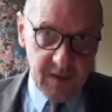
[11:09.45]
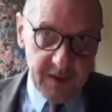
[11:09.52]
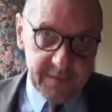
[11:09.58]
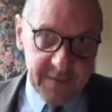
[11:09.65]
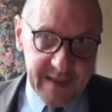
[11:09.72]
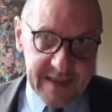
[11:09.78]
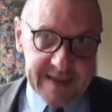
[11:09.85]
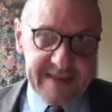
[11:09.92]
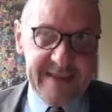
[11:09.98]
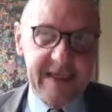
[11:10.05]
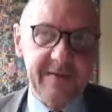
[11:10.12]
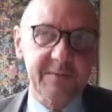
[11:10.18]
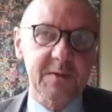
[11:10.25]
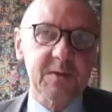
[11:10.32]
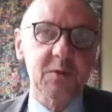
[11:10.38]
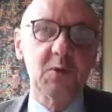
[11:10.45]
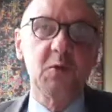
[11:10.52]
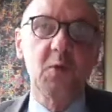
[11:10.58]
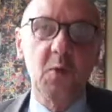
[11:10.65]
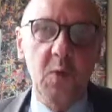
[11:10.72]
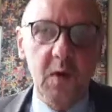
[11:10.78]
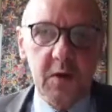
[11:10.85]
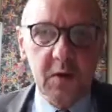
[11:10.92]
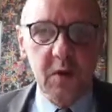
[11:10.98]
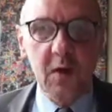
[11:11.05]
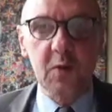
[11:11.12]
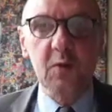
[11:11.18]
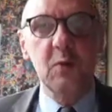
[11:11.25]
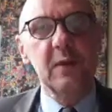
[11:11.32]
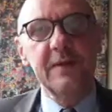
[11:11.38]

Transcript: feel safe you walk along